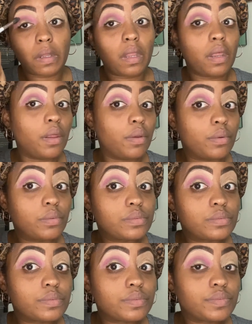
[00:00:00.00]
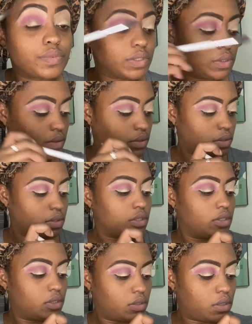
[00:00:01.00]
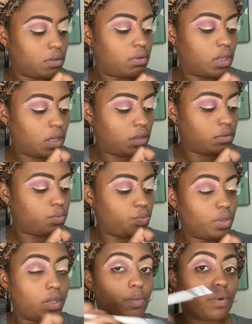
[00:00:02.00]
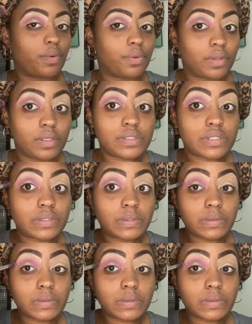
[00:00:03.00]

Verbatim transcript: Oh. Okay, we can work with this.